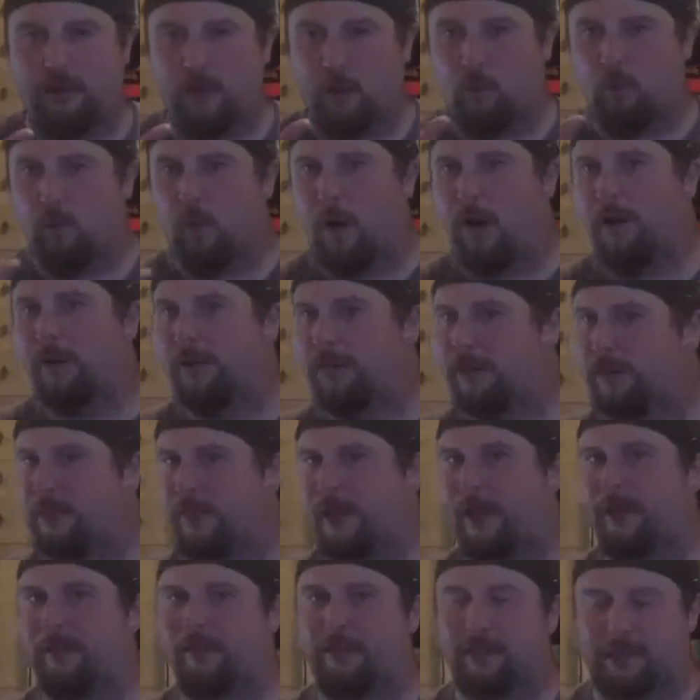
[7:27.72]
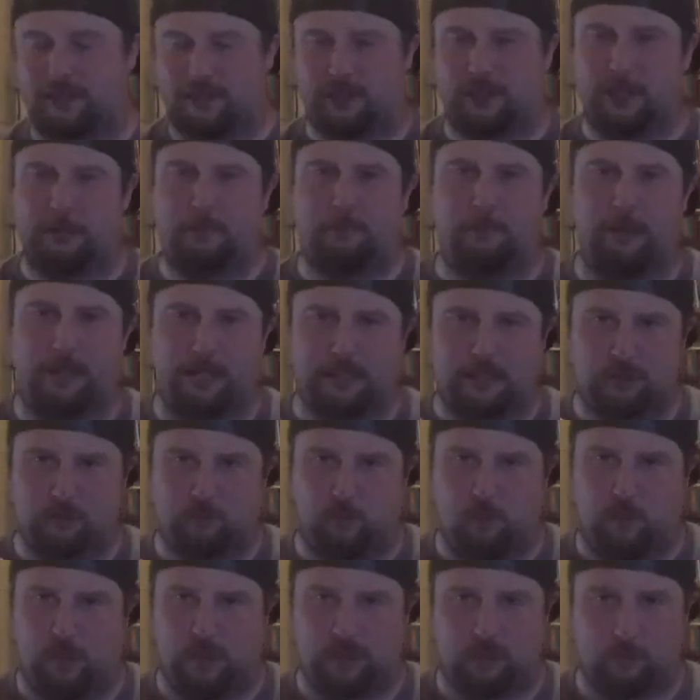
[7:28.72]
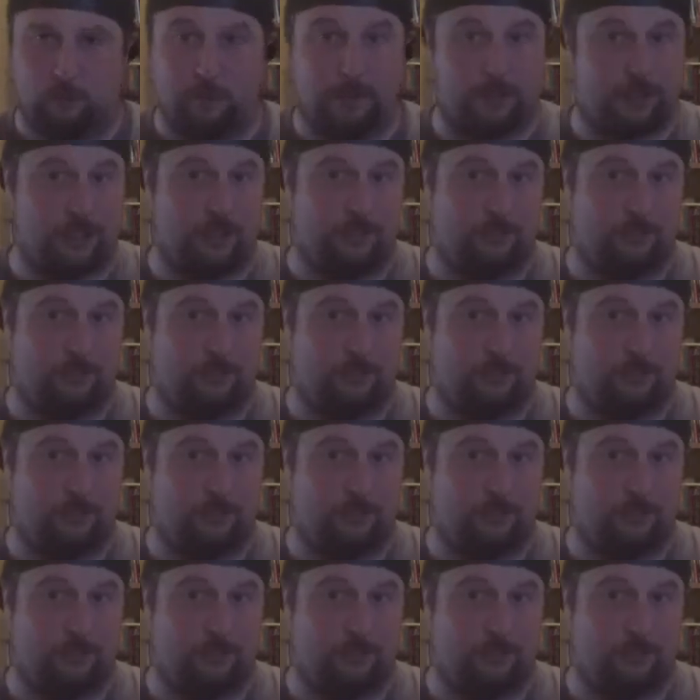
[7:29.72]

the one thing that separates Worst Witch